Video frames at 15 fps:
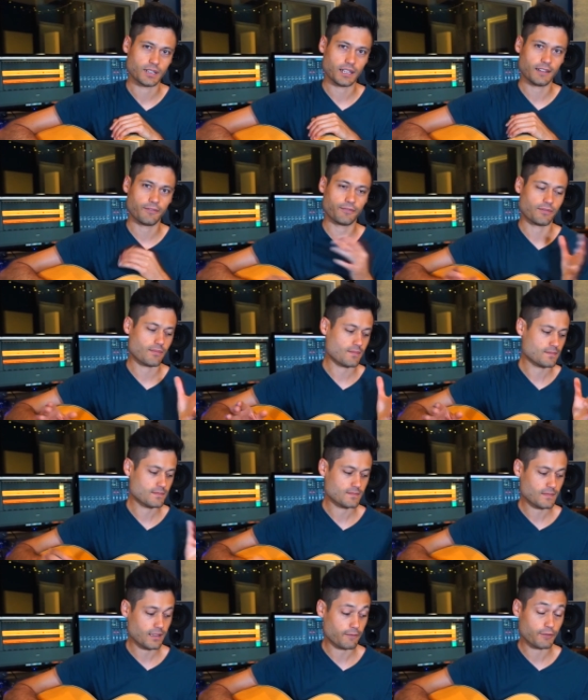if
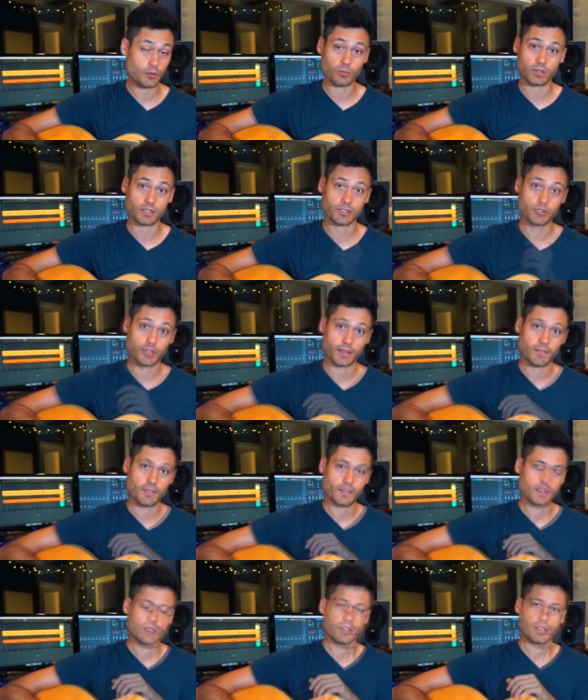you want to do it.
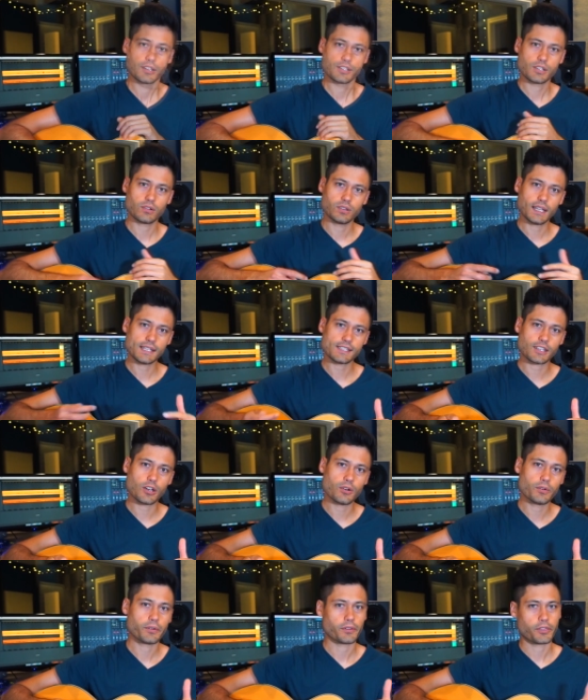So let's
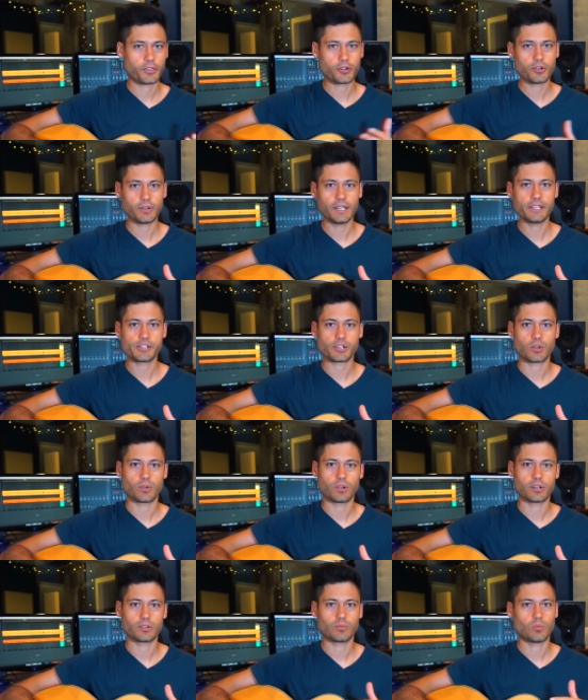go through each
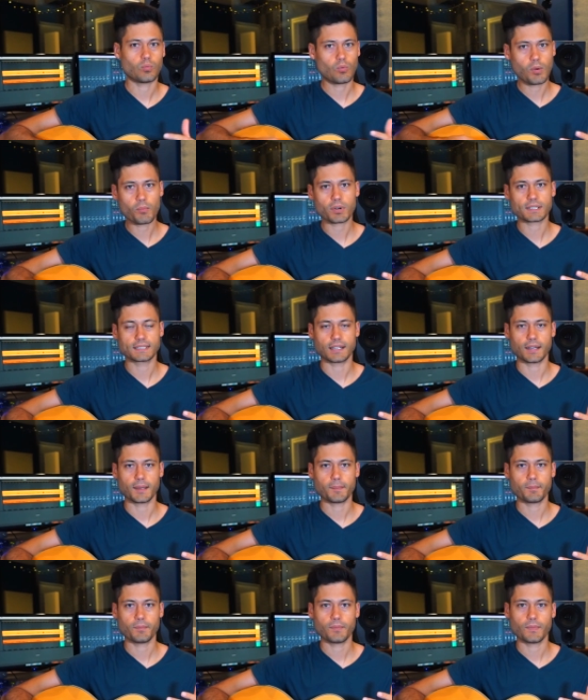chord one more
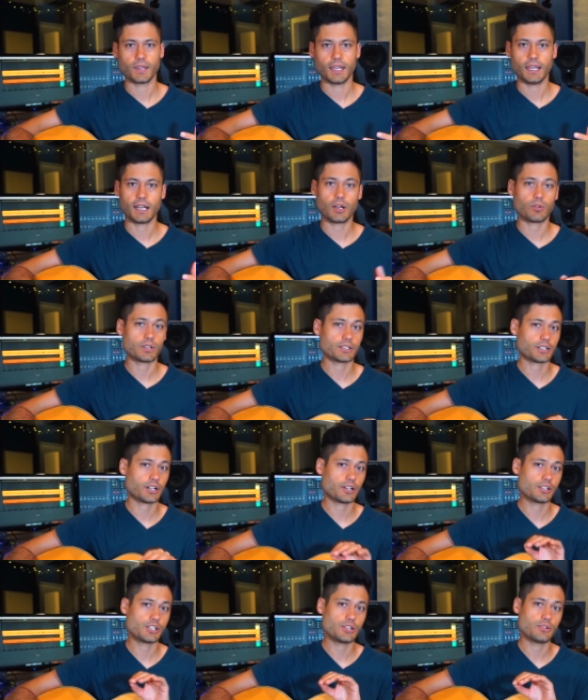time, and I would
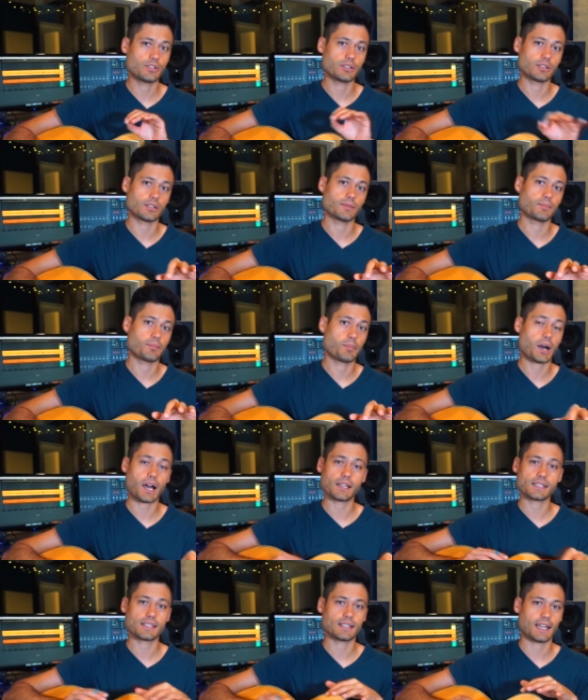encourage you to
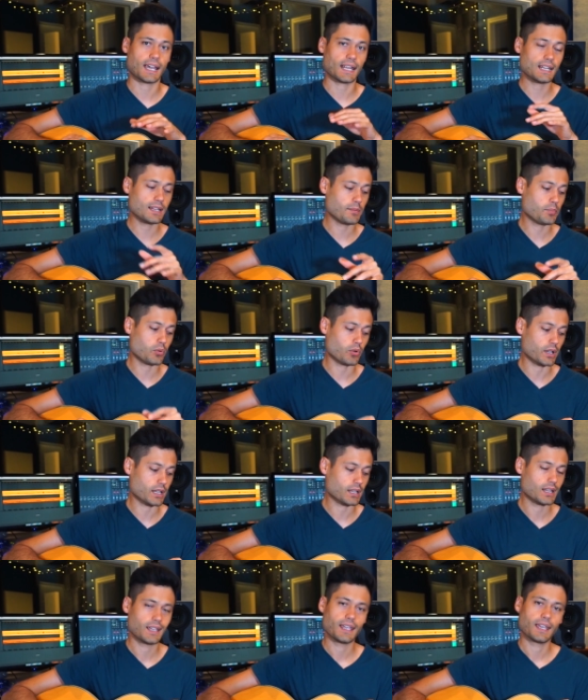pause it at any point
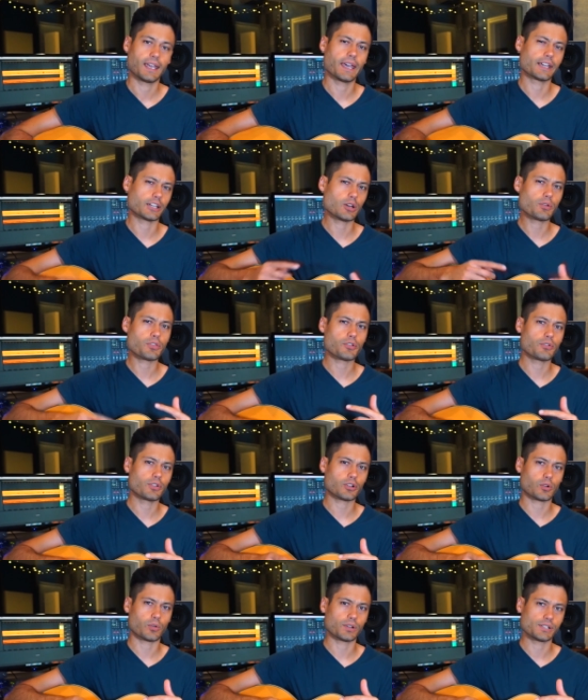and go through the
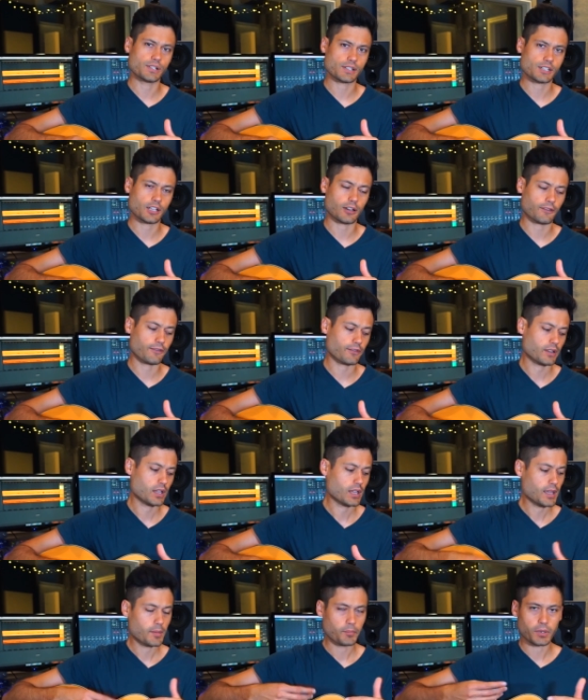chords yourself.
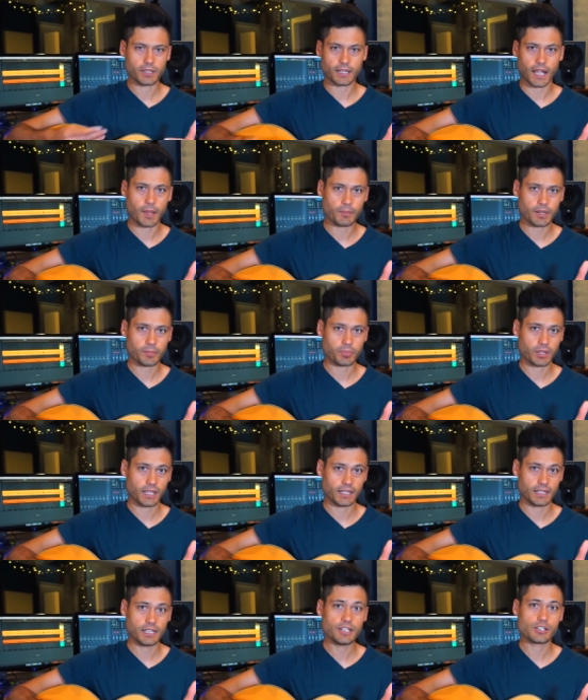But I'm going to
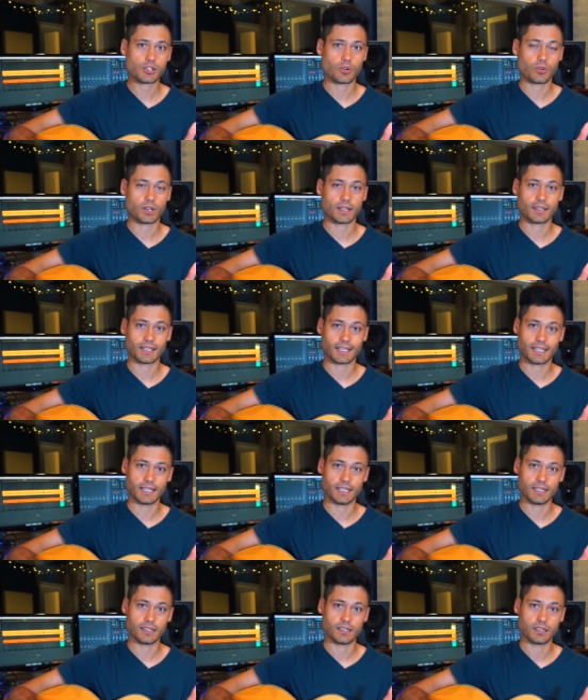play each chord in the
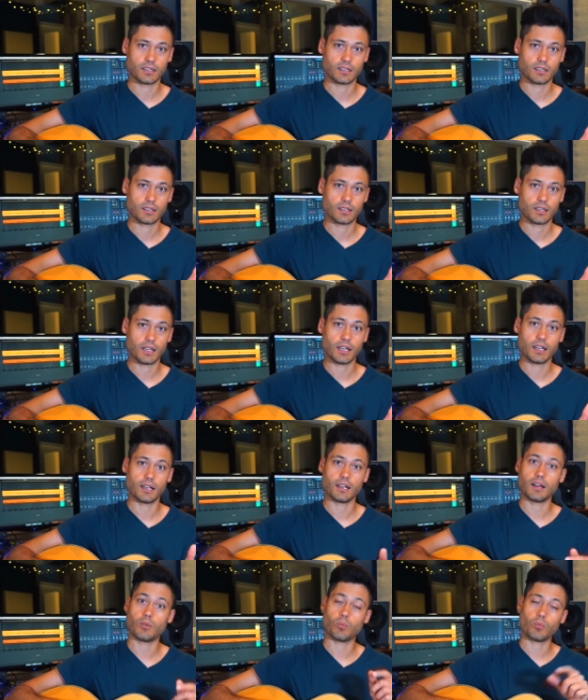key
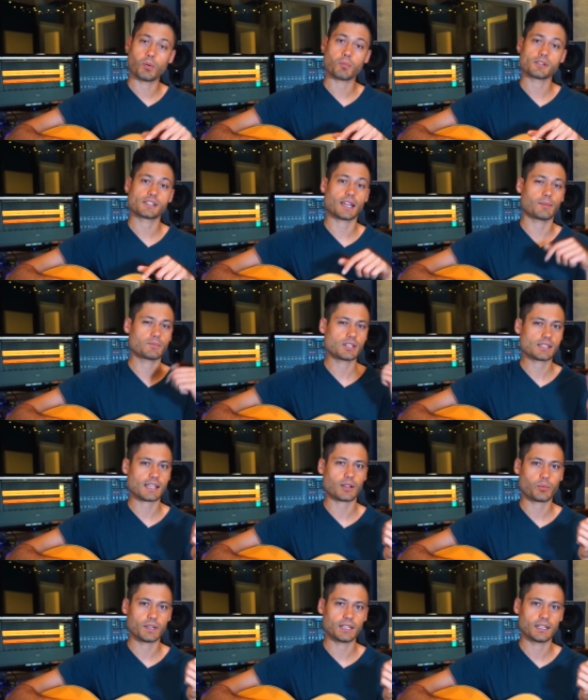one more time, just
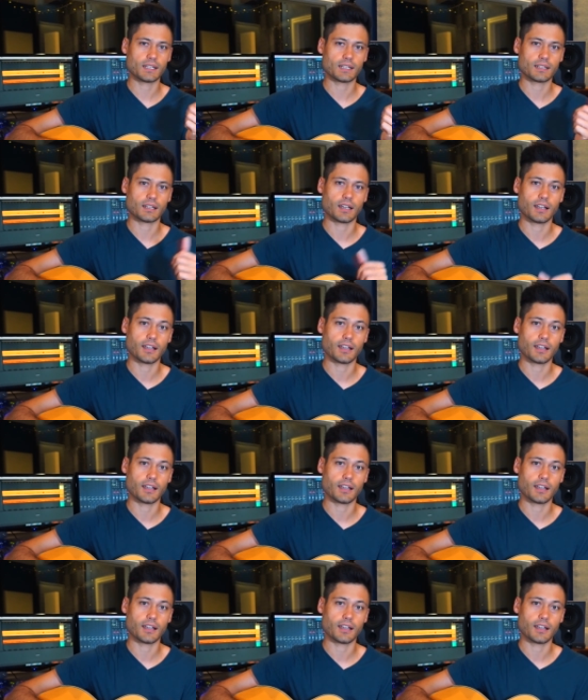like we did in